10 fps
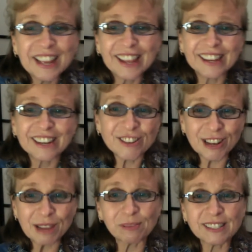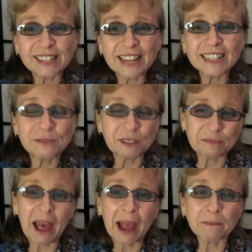He initially presented
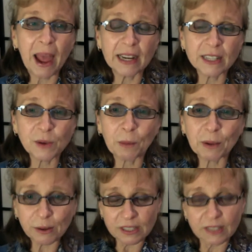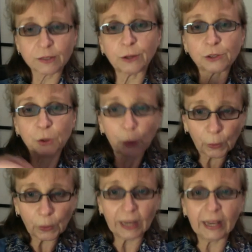with back pain as well because he's so
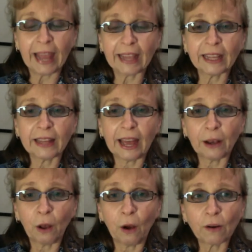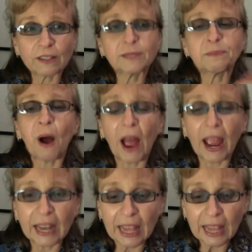tall and lanky, that long
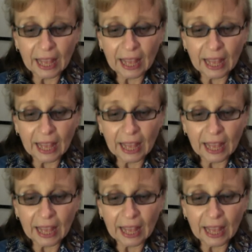spine.